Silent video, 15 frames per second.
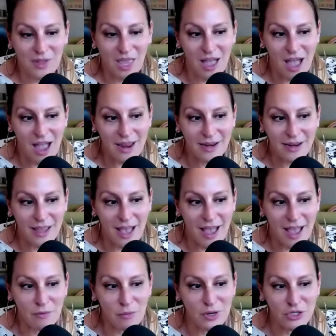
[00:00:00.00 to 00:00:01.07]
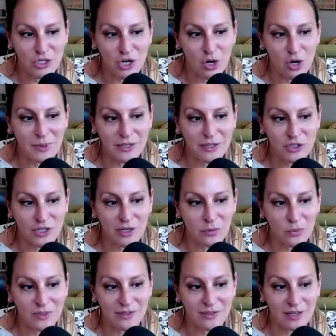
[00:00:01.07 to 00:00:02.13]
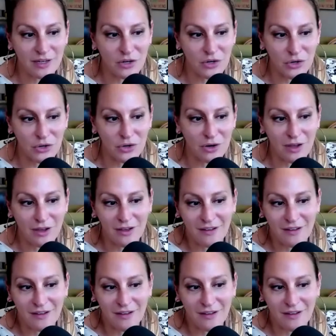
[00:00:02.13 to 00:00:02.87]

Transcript: I wish RBG was here.